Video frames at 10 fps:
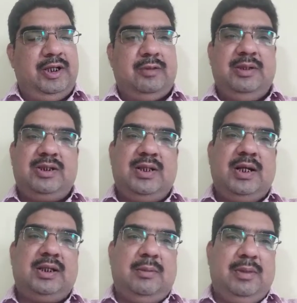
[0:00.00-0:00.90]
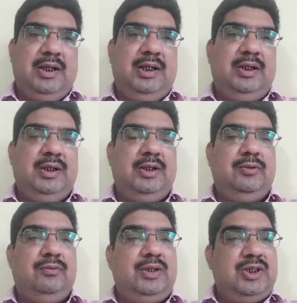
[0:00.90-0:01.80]
It means that the money
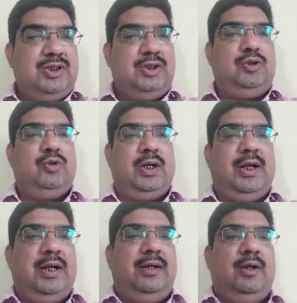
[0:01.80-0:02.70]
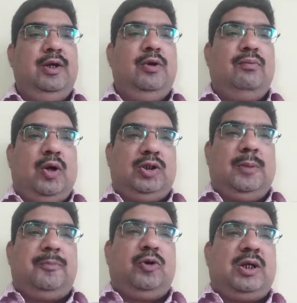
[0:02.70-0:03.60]
which is in your hand for
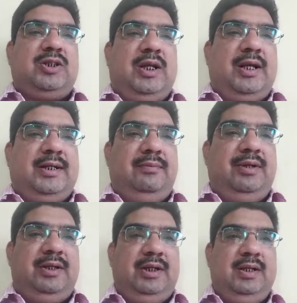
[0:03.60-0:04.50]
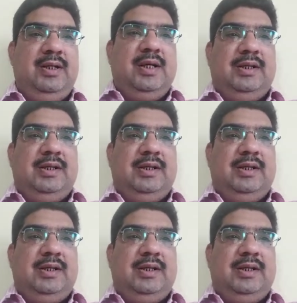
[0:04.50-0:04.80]
the production activity,